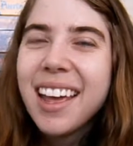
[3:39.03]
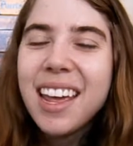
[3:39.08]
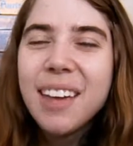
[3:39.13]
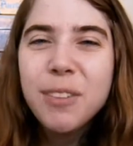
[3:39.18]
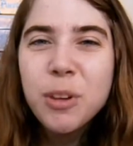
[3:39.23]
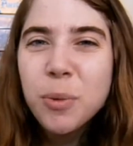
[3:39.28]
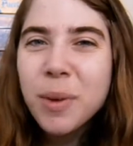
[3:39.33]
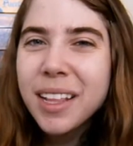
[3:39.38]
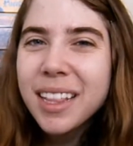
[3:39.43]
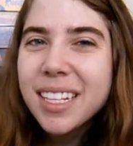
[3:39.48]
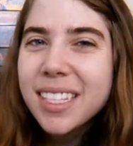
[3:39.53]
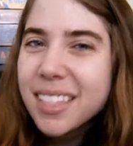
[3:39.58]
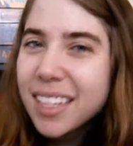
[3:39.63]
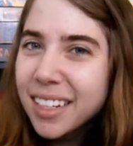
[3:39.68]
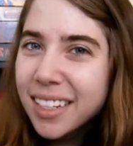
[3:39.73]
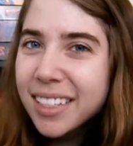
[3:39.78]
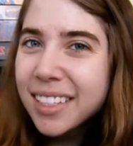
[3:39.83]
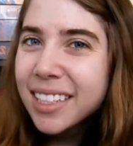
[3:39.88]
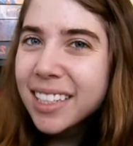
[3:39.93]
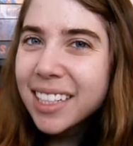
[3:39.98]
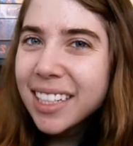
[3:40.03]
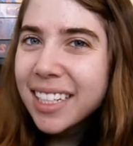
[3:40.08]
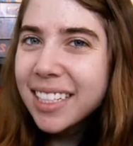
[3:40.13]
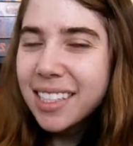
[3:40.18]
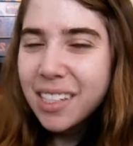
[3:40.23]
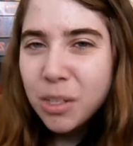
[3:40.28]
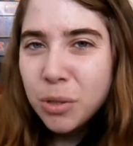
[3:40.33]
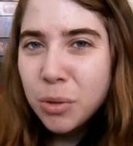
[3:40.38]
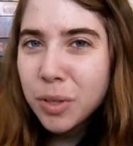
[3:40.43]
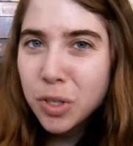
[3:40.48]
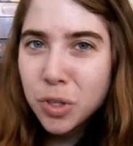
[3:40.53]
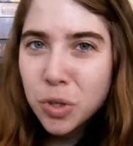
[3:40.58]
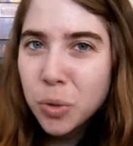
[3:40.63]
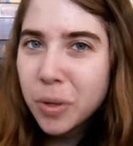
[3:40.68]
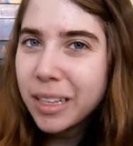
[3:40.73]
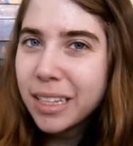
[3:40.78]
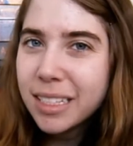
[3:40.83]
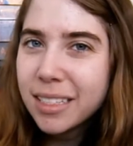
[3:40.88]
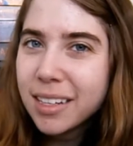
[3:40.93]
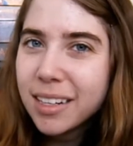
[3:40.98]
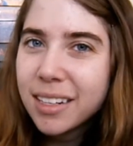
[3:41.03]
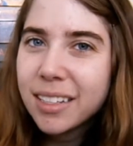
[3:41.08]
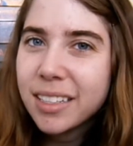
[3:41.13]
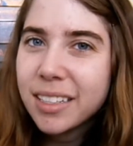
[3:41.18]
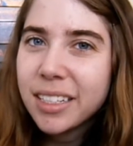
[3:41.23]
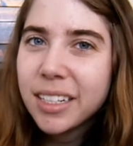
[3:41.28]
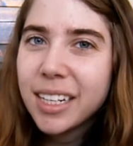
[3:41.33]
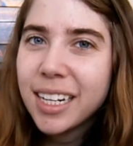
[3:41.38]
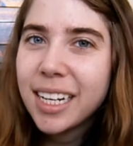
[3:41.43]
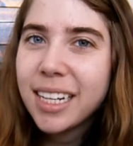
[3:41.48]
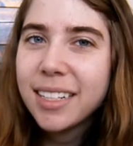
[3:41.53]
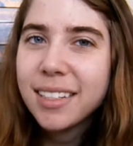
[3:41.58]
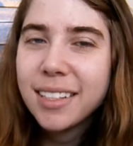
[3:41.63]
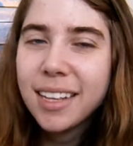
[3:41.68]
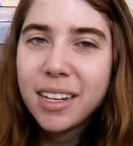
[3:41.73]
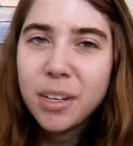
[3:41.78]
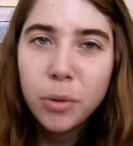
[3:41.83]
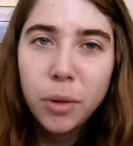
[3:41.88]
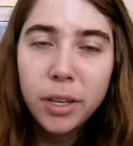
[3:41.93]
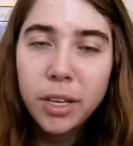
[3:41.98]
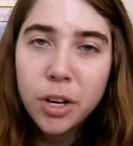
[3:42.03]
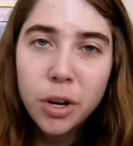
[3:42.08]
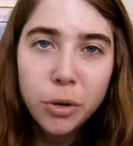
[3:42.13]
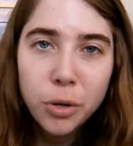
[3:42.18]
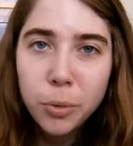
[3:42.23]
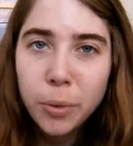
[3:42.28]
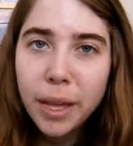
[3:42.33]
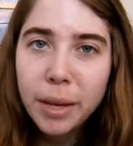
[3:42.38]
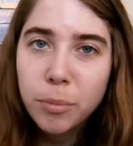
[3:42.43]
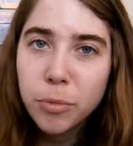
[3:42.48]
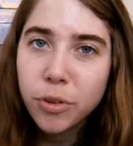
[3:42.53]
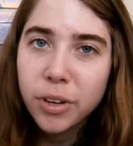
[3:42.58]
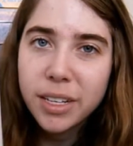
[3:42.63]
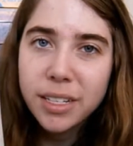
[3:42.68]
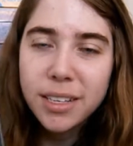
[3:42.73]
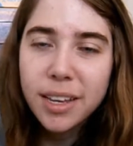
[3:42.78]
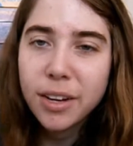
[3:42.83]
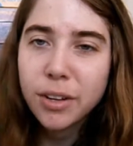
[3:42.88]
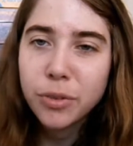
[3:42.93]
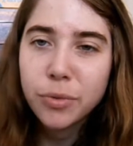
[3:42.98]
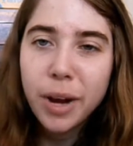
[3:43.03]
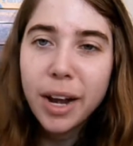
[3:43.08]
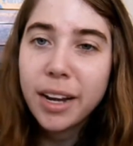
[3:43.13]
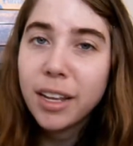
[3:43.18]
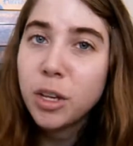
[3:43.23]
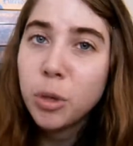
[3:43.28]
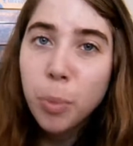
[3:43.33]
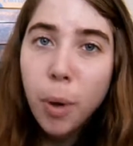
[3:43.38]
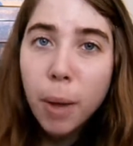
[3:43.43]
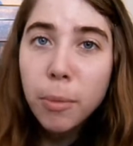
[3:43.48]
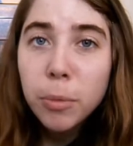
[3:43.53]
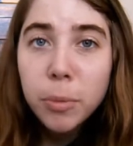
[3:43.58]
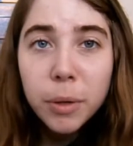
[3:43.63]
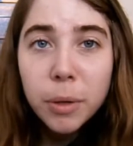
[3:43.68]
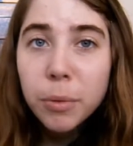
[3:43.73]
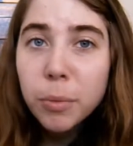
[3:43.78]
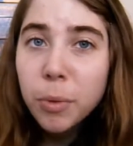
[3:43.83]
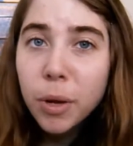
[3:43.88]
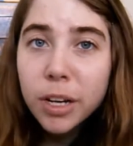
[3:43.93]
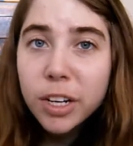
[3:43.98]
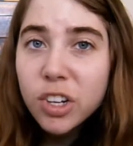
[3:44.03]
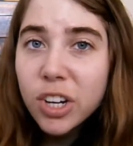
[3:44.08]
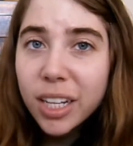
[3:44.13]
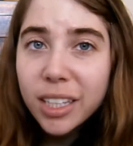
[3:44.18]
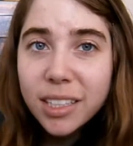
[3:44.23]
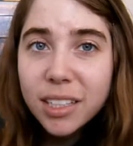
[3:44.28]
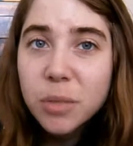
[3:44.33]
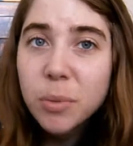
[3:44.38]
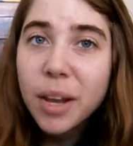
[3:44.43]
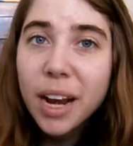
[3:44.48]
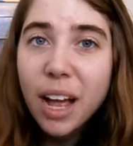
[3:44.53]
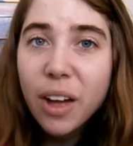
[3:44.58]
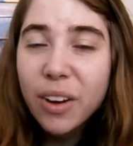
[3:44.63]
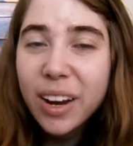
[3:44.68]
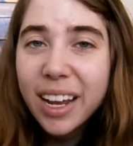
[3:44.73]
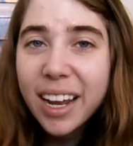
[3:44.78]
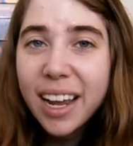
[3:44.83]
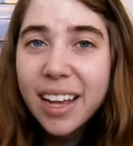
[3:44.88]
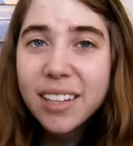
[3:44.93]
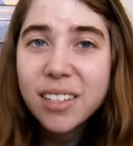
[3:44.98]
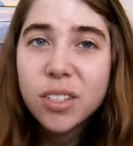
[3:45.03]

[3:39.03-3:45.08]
If you read the study series and you enjoy the study series and you like Maria Snyder's writing, you probably would want to check this one out, I guess,